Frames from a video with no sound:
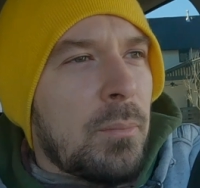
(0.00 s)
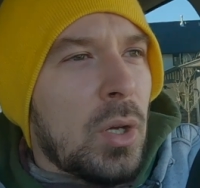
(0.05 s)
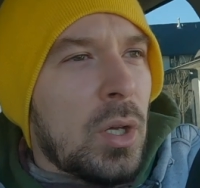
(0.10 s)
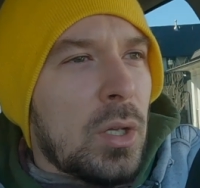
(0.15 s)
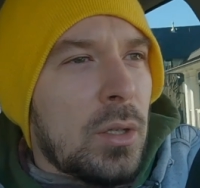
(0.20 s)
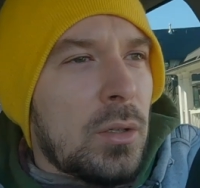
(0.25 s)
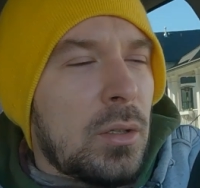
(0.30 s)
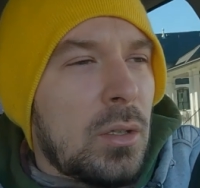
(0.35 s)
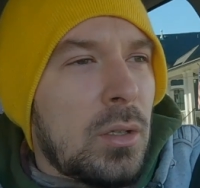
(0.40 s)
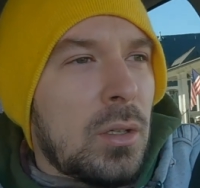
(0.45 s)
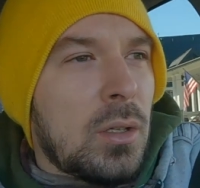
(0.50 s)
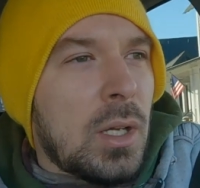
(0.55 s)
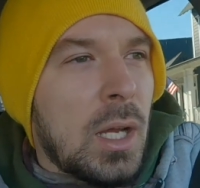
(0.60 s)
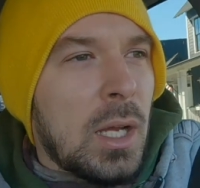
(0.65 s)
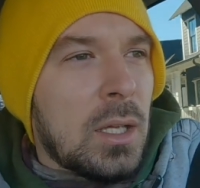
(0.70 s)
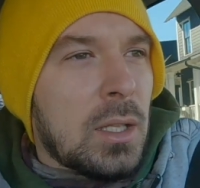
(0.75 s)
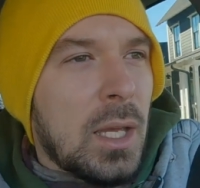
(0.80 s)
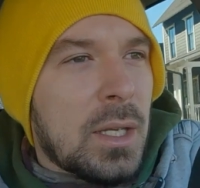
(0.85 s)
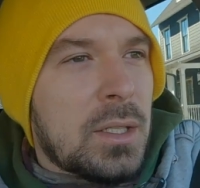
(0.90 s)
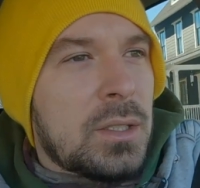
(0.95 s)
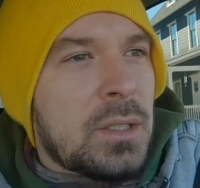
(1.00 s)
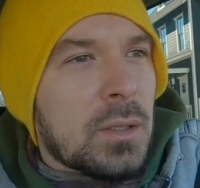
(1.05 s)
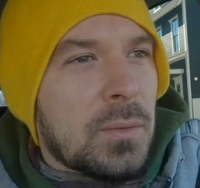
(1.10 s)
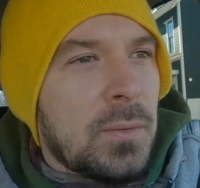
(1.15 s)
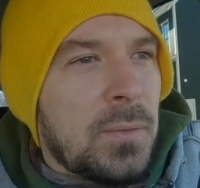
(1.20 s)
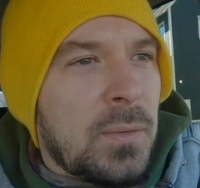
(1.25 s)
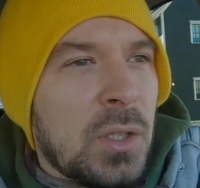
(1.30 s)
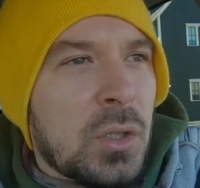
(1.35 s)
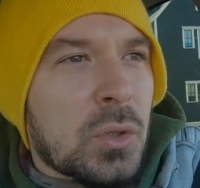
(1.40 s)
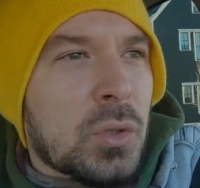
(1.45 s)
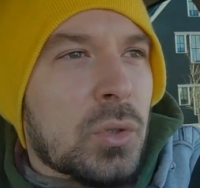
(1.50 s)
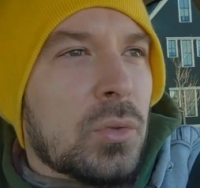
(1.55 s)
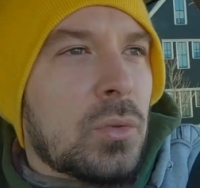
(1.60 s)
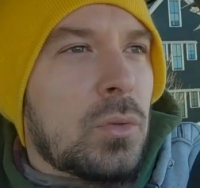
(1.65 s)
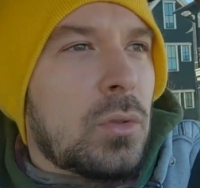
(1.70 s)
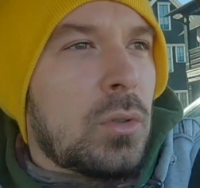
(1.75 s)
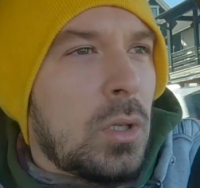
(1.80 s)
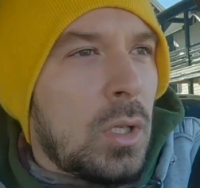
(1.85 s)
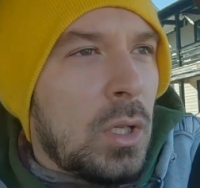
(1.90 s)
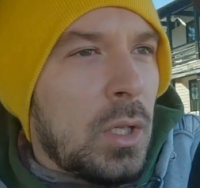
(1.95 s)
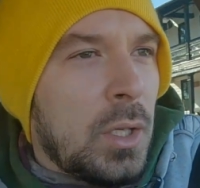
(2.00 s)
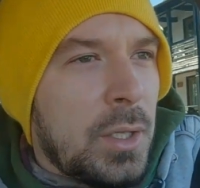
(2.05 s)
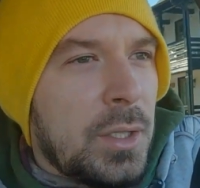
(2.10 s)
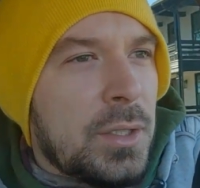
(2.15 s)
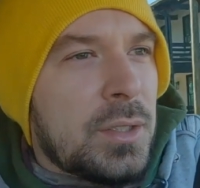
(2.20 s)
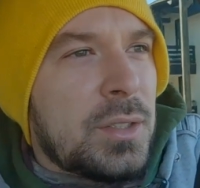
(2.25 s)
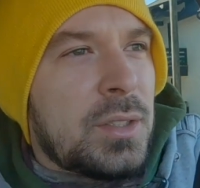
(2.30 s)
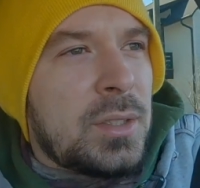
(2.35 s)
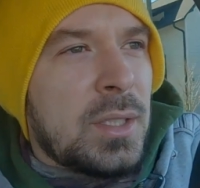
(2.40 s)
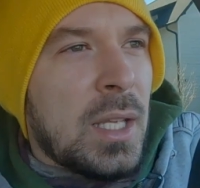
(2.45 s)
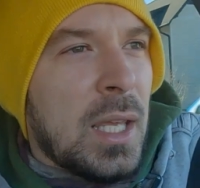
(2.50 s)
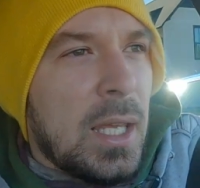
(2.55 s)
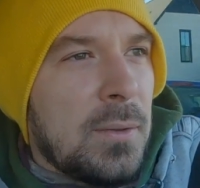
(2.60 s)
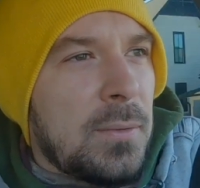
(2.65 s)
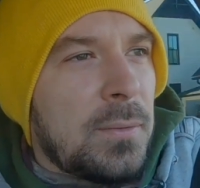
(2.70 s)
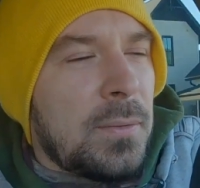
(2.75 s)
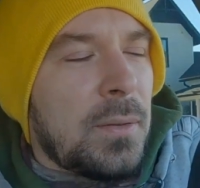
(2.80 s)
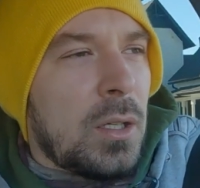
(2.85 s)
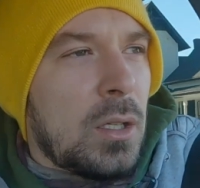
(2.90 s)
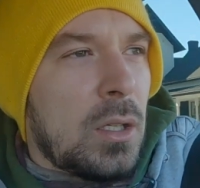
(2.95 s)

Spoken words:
but I like to feel safe.